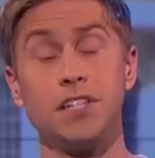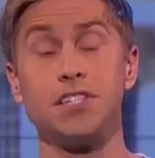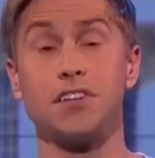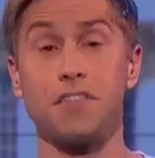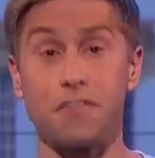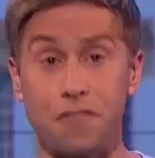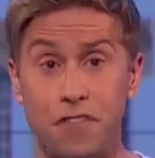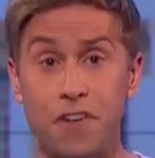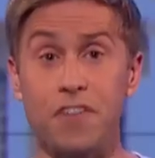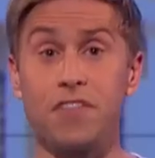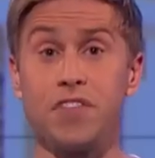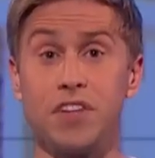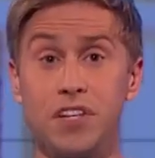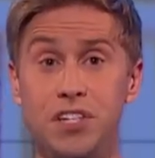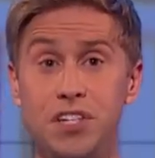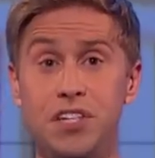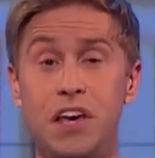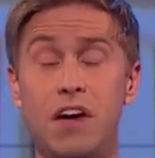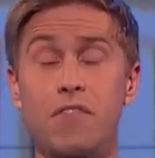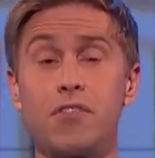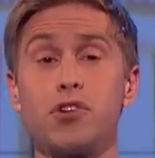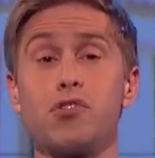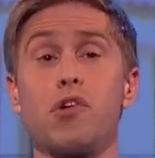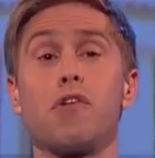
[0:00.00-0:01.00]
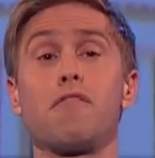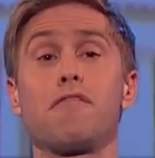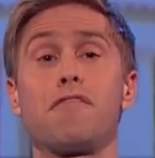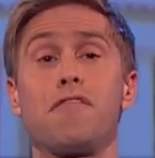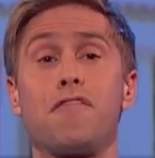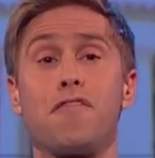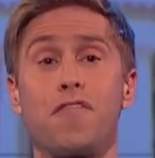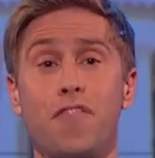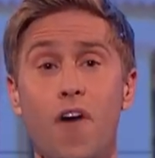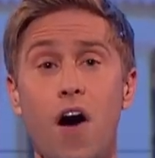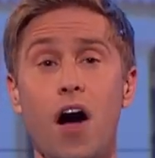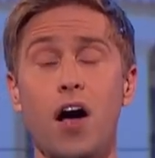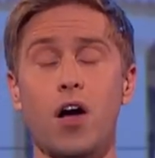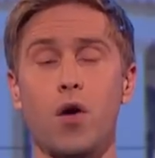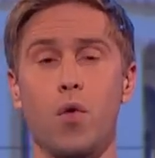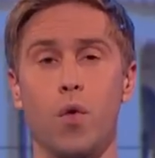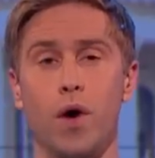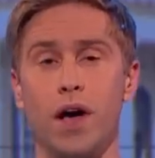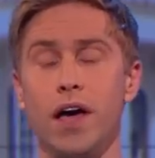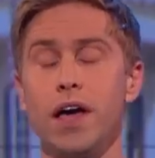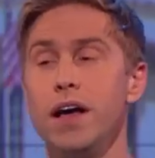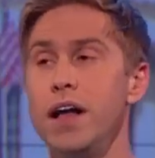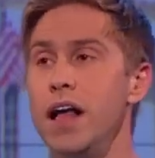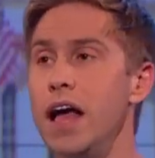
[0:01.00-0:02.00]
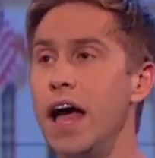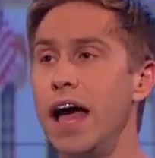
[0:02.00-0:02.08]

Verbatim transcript: He's a 57-year-old fuckwit.